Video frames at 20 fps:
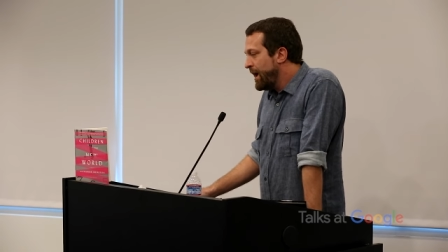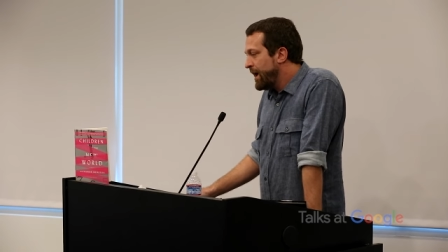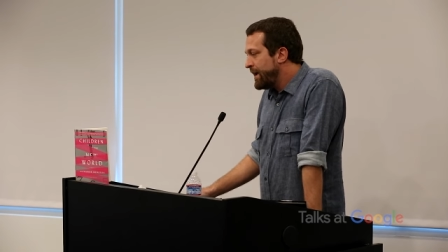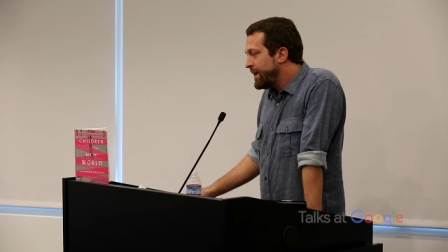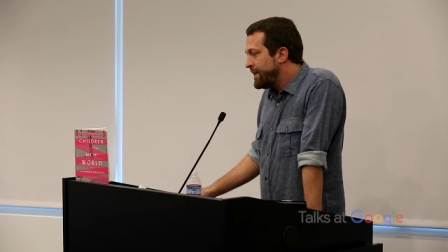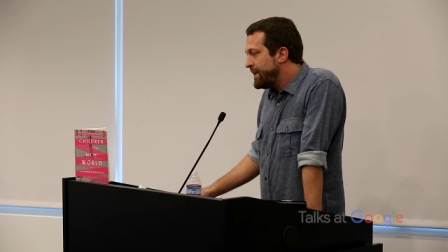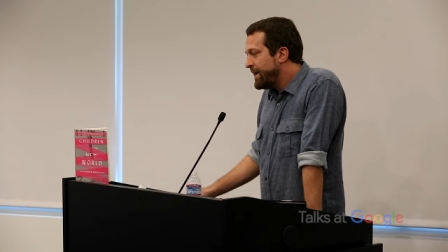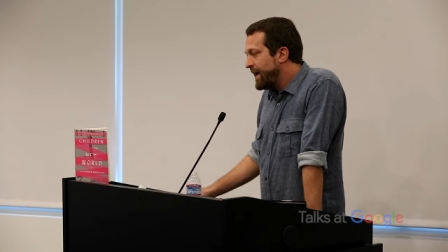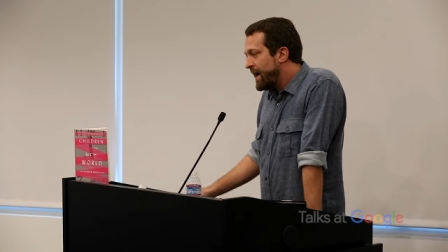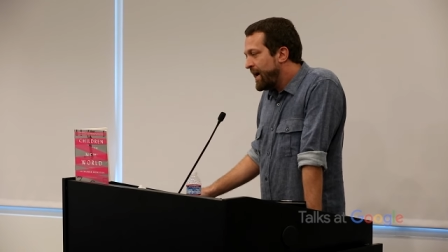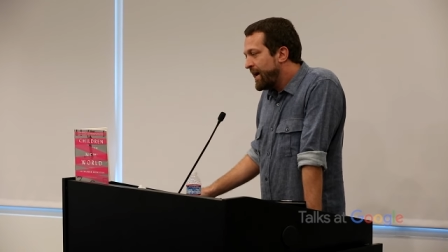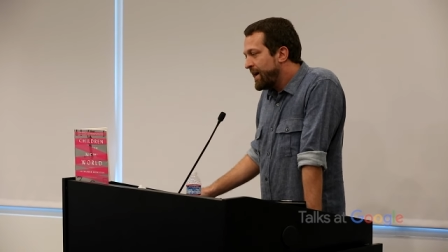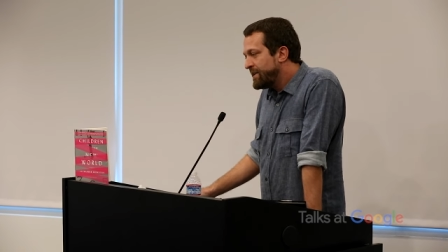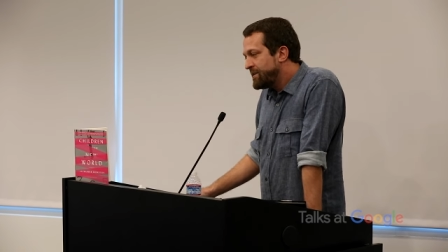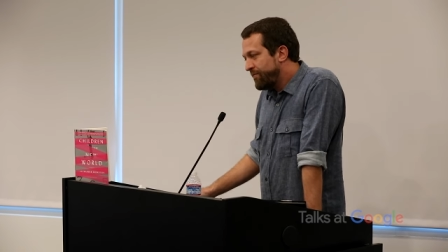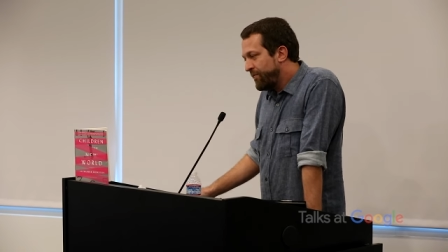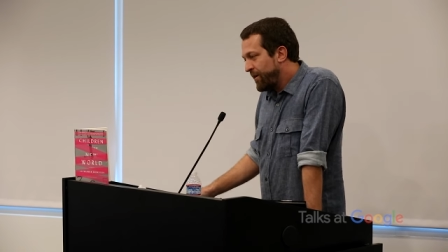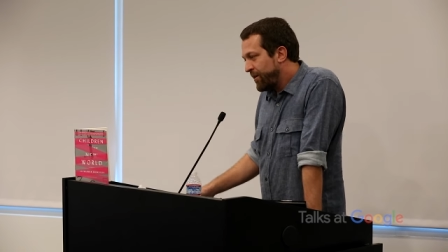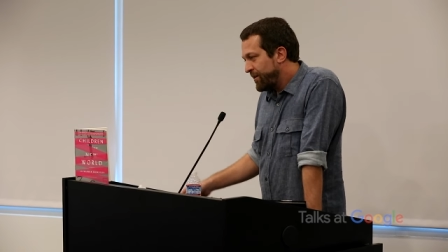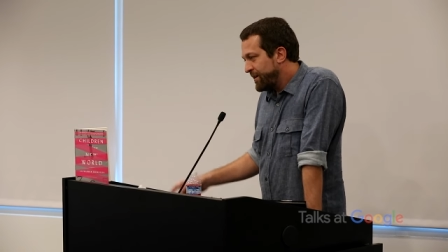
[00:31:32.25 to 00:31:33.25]
yeah, it's
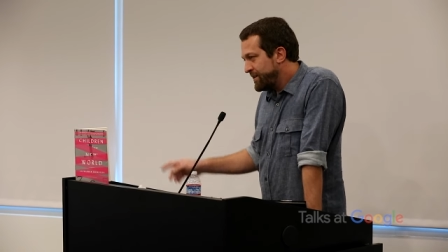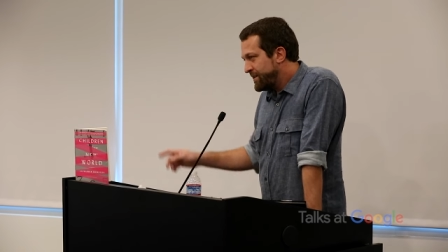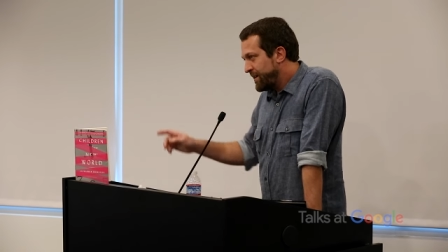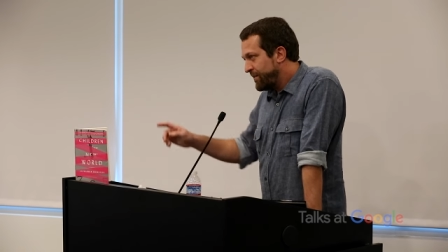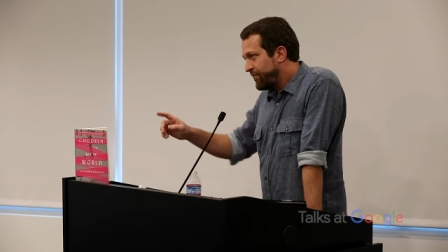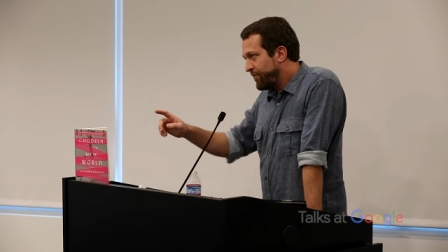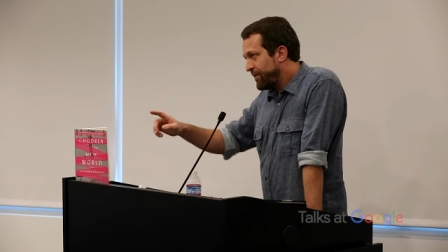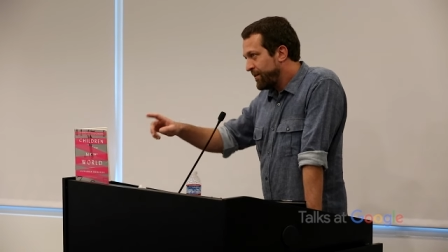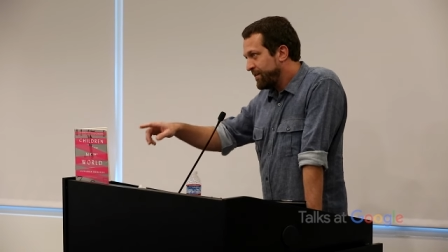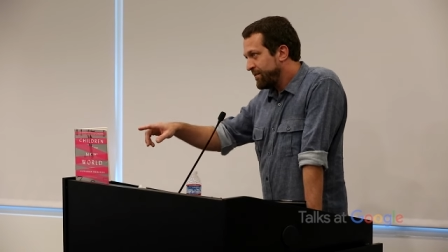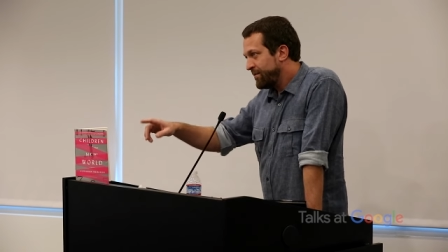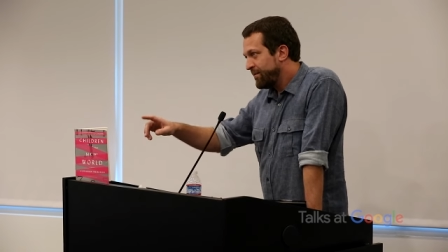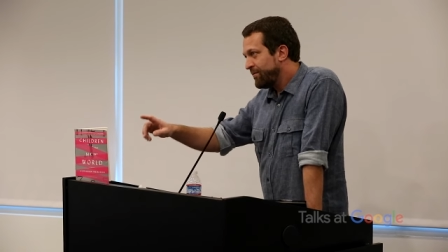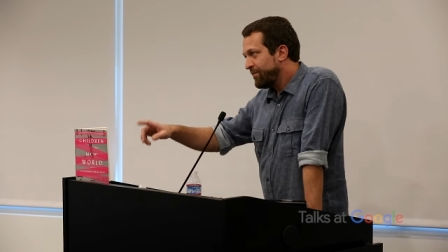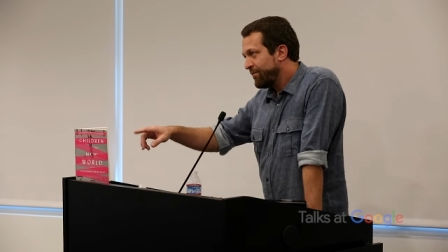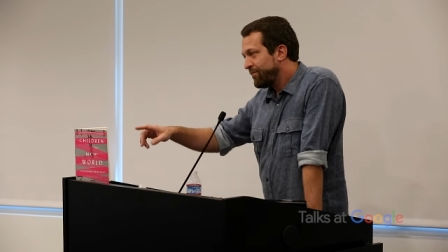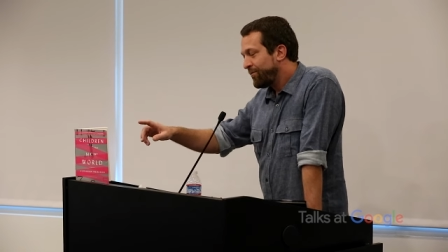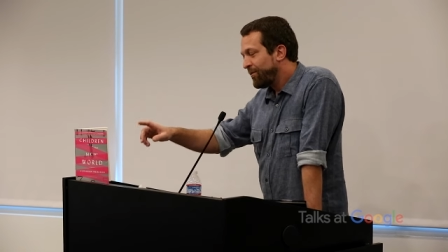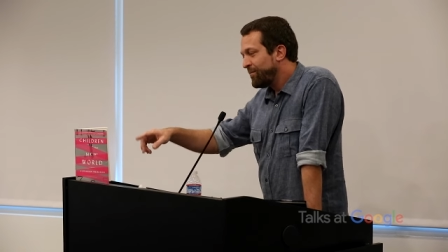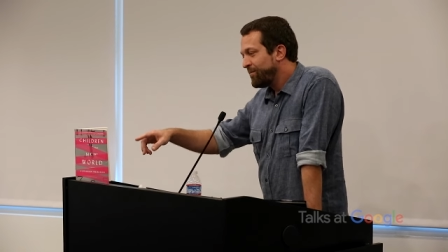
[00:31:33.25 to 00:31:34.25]
very different
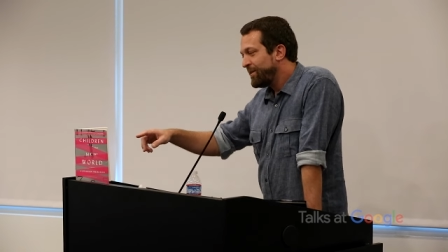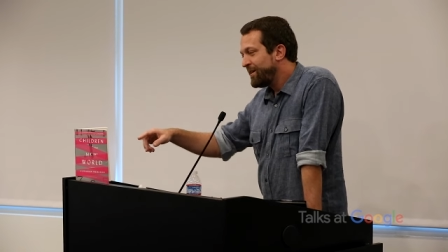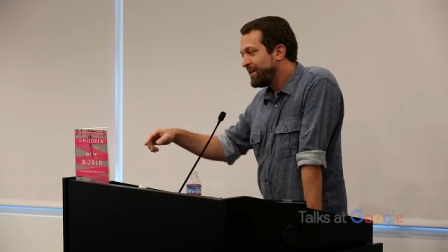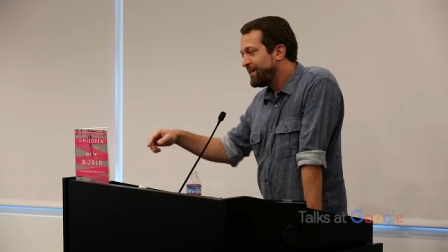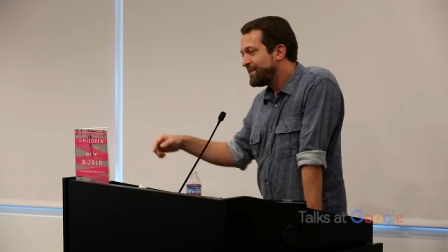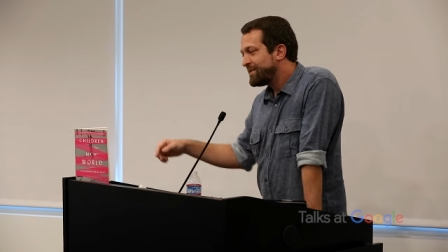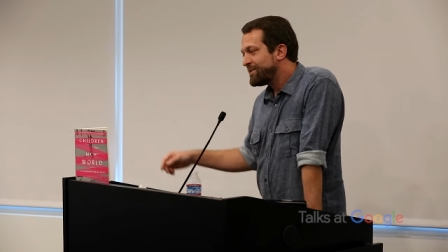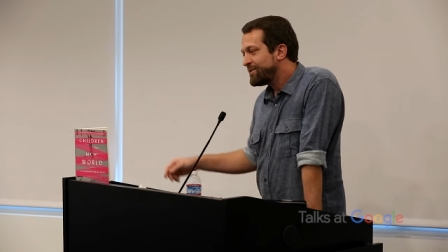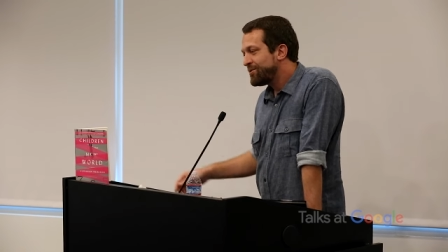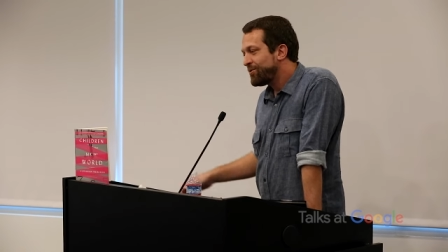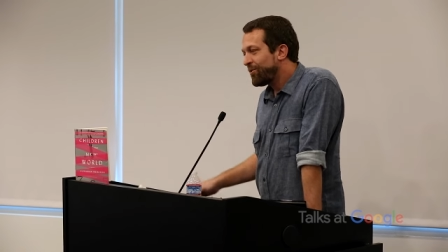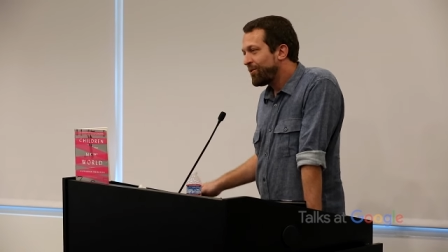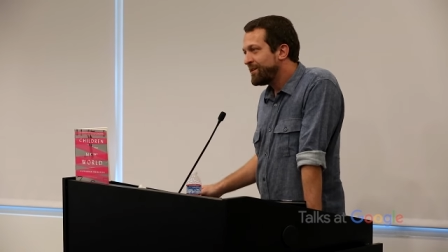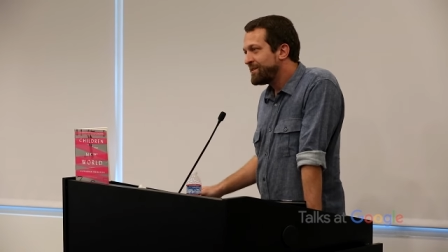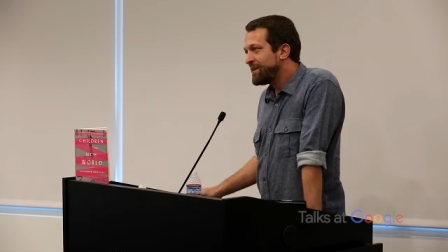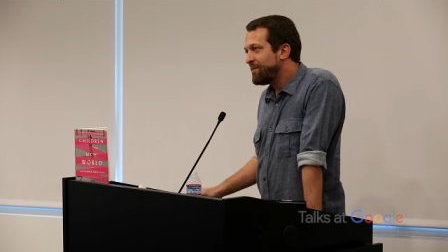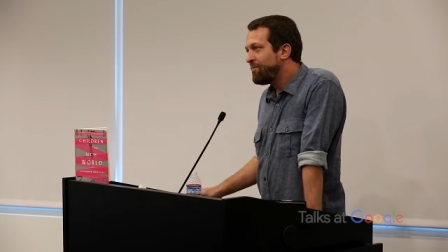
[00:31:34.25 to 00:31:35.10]
from these stories.